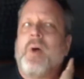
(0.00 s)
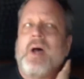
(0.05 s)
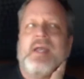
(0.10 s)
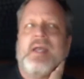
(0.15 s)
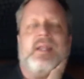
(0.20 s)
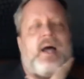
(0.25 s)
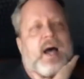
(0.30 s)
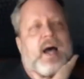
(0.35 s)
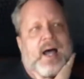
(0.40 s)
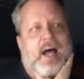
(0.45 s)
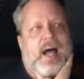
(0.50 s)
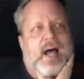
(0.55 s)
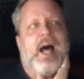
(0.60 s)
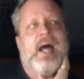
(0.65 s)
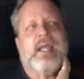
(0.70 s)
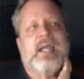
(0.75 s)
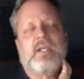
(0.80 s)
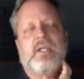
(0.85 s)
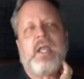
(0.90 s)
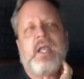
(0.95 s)
You know what?
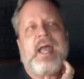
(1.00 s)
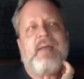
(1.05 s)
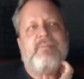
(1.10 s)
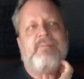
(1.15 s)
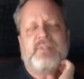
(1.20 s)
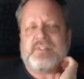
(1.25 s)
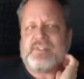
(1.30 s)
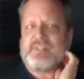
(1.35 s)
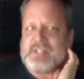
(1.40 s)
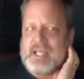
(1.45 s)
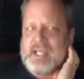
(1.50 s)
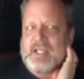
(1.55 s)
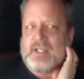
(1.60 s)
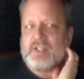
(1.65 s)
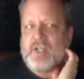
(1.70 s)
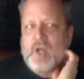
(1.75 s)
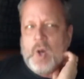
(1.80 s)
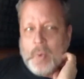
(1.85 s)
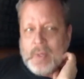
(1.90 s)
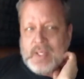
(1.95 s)
I have to
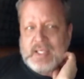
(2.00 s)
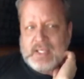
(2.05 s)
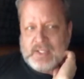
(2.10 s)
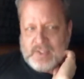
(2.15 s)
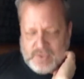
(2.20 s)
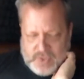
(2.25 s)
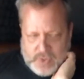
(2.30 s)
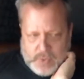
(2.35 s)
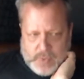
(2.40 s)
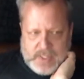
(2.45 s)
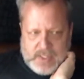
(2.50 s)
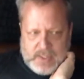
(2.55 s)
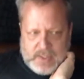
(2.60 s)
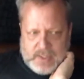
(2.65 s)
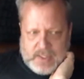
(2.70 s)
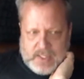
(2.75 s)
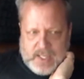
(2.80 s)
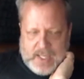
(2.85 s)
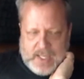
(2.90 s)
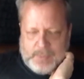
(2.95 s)
say, going into
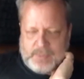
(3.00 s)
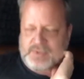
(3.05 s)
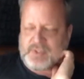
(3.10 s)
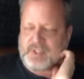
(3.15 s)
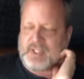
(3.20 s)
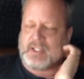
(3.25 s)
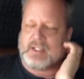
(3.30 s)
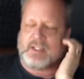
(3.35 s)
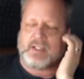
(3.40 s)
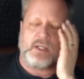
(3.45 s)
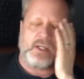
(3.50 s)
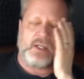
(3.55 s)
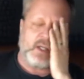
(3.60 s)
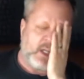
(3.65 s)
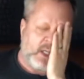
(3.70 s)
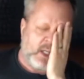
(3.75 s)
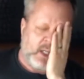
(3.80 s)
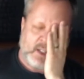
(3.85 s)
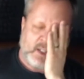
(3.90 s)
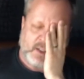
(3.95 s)
it, I was like,
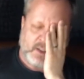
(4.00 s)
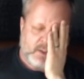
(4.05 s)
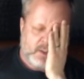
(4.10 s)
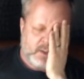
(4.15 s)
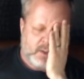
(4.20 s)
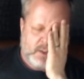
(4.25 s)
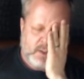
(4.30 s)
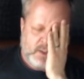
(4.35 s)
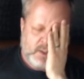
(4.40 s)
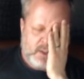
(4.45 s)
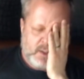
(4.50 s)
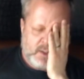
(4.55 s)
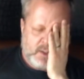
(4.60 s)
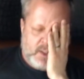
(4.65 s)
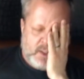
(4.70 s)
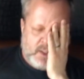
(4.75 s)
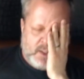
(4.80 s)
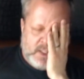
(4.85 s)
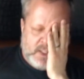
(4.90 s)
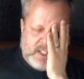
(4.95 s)

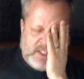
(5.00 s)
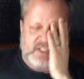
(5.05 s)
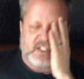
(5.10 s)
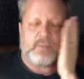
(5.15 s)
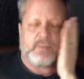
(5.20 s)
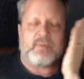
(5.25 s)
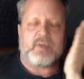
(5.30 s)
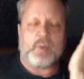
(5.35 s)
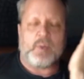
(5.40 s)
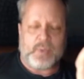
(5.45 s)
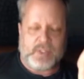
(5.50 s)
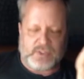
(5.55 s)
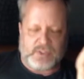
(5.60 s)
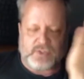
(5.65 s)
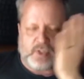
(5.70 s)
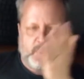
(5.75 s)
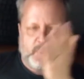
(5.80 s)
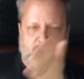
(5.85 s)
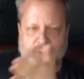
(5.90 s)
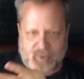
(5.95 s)
it's going to be
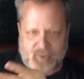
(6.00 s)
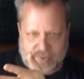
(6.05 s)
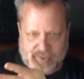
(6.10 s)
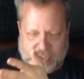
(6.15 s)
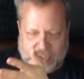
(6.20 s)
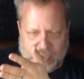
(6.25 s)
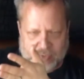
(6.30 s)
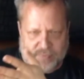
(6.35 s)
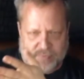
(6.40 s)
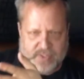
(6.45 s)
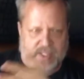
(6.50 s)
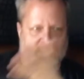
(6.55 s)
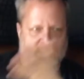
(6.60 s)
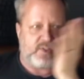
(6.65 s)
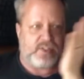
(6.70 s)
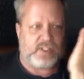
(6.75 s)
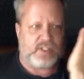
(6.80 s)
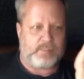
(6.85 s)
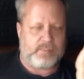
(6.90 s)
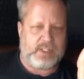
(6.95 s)
winter plus COVID.
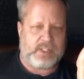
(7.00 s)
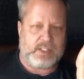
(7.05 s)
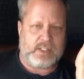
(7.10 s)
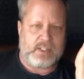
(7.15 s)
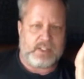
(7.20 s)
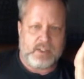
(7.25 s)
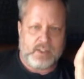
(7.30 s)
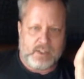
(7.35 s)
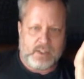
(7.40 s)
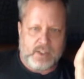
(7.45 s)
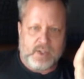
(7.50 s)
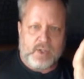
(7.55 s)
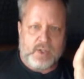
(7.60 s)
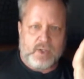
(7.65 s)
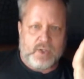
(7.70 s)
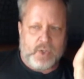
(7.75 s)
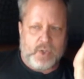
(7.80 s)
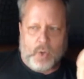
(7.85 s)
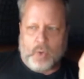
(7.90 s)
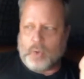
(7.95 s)
It's going to be
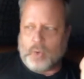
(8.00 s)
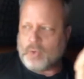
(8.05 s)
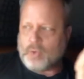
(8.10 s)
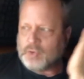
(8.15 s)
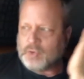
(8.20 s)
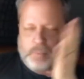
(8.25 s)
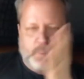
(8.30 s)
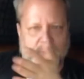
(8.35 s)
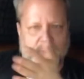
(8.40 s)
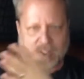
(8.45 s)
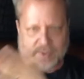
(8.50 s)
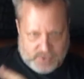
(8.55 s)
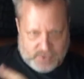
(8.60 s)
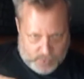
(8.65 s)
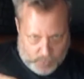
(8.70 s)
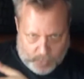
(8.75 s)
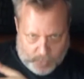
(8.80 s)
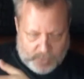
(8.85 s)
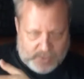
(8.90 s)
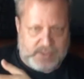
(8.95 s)
cold
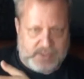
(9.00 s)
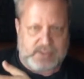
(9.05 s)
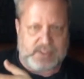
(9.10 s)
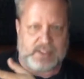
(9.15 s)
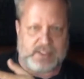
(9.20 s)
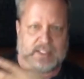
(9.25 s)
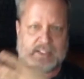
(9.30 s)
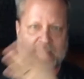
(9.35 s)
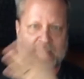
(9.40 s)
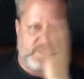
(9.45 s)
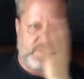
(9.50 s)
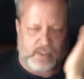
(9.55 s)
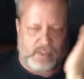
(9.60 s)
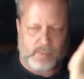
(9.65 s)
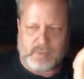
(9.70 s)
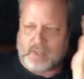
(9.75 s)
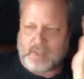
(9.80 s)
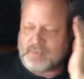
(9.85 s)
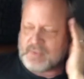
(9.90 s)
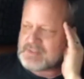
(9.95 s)
plus quarantine. It's
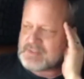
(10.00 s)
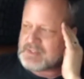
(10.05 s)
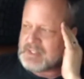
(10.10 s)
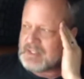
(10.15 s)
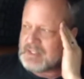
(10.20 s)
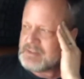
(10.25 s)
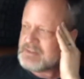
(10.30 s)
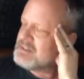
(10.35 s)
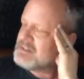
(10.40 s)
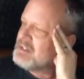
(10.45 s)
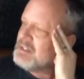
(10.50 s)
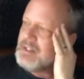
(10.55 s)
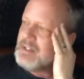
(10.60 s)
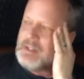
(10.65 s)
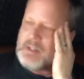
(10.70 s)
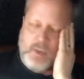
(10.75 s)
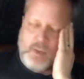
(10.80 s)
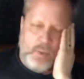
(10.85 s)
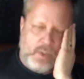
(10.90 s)
going to be all these things.